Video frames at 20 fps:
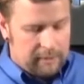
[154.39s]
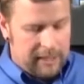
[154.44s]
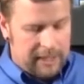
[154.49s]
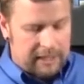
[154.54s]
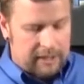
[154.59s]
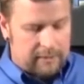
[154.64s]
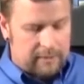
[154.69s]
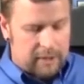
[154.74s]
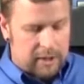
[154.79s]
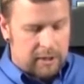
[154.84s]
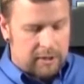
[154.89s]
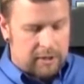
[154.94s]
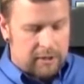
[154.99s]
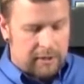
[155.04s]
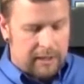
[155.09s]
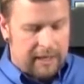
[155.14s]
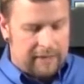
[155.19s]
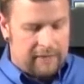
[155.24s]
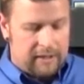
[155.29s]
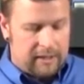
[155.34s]
The Magnums
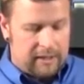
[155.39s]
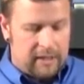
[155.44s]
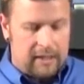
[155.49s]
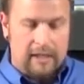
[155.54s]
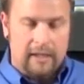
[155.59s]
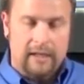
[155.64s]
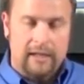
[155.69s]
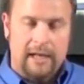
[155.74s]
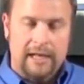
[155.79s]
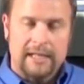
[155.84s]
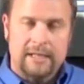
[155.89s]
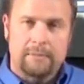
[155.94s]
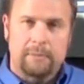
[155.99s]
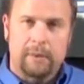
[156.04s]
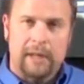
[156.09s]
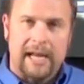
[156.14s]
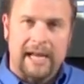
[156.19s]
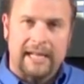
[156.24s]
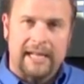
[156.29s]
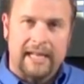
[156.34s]
also have a nice
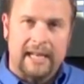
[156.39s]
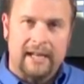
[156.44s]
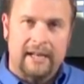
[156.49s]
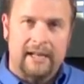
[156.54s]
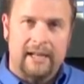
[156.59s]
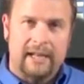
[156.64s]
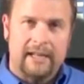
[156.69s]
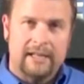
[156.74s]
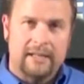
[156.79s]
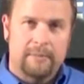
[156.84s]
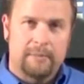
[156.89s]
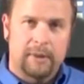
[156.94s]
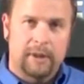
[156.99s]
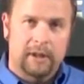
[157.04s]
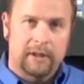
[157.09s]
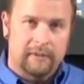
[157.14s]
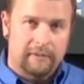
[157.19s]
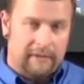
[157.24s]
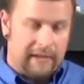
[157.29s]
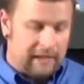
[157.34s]
black anodized
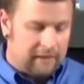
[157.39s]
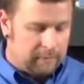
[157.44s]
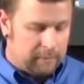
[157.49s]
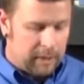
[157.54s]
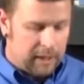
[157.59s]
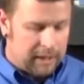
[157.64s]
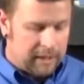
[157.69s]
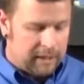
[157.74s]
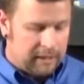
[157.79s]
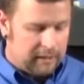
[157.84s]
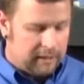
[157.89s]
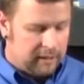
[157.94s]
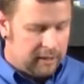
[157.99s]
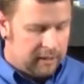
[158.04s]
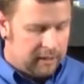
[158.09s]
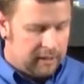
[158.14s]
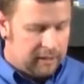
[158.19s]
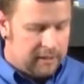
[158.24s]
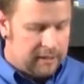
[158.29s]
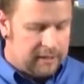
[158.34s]
billet valve body.
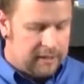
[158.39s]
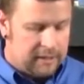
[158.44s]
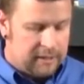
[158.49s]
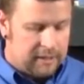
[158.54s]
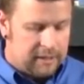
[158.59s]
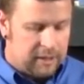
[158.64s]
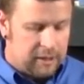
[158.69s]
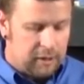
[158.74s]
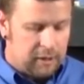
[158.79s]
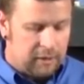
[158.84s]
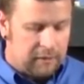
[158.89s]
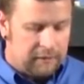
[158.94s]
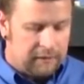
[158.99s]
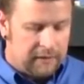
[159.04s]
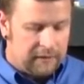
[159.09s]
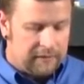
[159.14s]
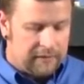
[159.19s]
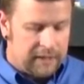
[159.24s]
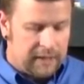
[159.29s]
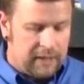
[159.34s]
This is a 0 to
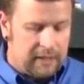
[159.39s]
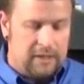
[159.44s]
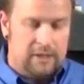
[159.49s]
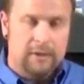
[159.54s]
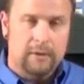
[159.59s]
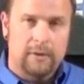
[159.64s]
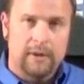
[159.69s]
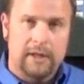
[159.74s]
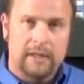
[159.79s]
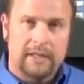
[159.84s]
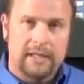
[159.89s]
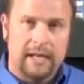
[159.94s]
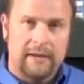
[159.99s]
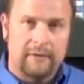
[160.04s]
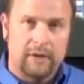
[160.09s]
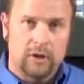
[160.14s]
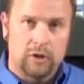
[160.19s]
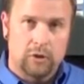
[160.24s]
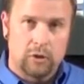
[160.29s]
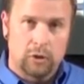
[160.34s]
15, so it does
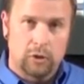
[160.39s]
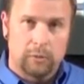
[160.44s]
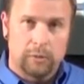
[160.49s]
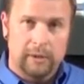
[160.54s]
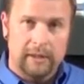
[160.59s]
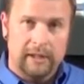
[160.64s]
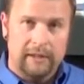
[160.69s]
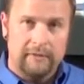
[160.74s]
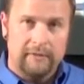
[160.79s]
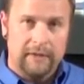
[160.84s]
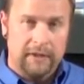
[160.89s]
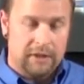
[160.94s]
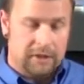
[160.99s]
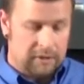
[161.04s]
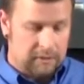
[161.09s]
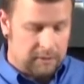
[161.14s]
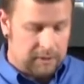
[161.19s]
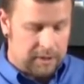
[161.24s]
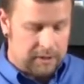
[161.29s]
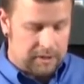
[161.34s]
have the dual bleed
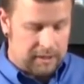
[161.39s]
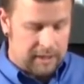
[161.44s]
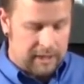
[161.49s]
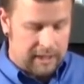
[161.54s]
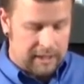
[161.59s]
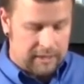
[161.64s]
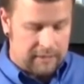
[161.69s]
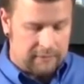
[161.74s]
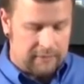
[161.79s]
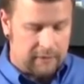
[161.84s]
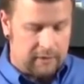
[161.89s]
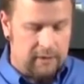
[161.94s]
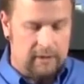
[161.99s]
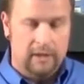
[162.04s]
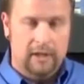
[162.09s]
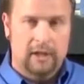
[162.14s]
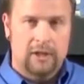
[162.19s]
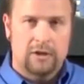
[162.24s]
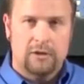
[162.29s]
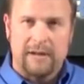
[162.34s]
feature, which is nice
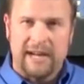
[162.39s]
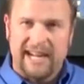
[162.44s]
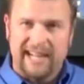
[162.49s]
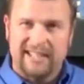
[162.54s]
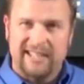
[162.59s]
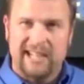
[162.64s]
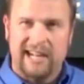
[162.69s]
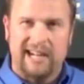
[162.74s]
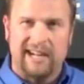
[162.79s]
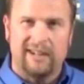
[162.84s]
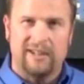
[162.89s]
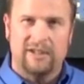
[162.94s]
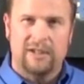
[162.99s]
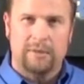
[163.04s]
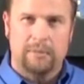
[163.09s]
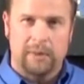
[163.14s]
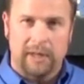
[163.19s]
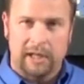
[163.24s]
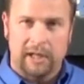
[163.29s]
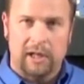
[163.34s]
for drag tires,
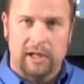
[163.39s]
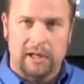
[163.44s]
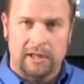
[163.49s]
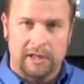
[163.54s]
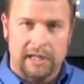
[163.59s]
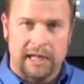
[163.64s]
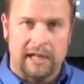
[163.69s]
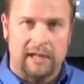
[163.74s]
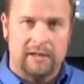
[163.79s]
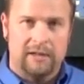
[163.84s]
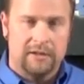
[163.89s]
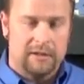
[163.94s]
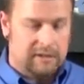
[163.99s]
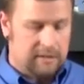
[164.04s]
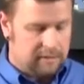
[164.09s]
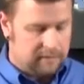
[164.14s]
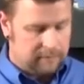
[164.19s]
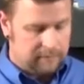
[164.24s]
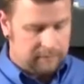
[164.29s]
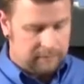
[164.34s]
sprint car
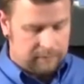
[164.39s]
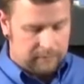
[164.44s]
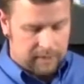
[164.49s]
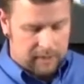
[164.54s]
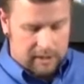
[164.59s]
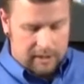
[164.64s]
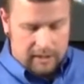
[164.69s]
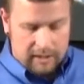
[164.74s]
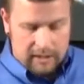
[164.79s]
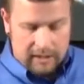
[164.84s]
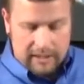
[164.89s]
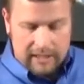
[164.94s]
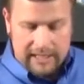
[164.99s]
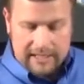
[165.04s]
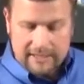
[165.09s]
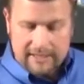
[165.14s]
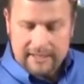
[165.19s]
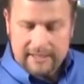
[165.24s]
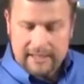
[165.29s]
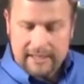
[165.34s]
tires. It
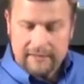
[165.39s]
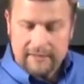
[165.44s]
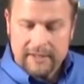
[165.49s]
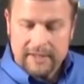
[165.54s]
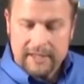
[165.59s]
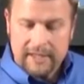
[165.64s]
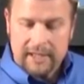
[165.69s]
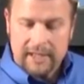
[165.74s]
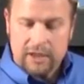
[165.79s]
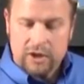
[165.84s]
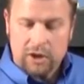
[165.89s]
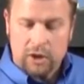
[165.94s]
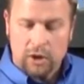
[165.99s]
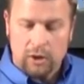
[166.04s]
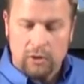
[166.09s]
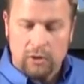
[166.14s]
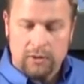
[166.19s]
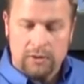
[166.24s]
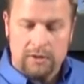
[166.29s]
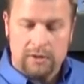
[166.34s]
has a 17-inch
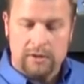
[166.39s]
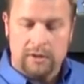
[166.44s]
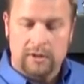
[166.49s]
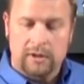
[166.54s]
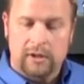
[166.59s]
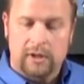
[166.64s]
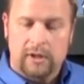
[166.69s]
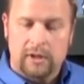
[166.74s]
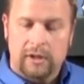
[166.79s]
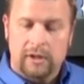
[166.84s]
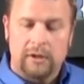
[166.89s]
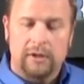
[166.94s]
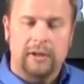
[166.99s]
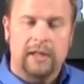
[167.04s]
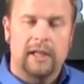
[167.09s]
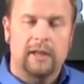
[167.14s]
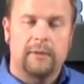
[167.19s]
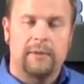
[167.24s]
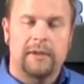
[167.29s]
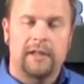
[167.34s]
hose. You
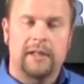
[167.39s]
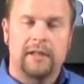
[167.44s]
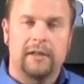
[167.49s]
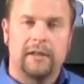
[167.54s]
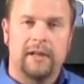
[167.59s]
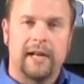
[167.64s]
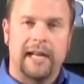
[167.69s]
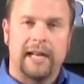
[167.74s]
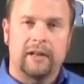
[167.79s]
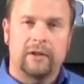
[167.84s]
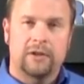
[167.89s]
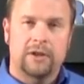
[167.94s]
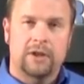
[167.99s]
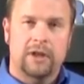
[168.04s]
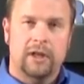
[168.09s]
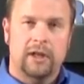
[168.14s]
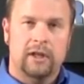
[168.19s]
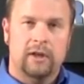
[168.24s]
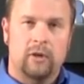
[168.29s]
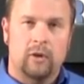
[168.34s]
can get it with either an angle
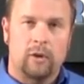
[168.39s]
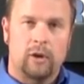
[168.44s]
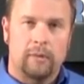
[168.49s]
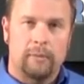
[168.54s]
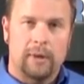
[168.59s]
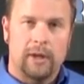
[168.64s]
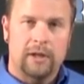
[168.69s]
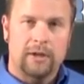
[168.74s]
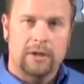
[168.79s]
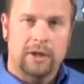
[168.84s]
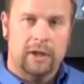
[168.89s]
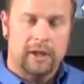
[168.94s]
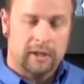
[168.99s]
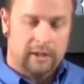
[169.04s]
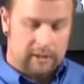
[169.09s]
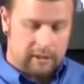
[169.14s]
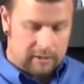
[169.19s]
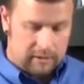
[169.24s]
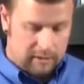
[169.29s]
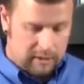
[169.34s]
chuck or a ball
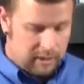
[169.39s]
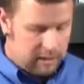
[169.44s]
chuck.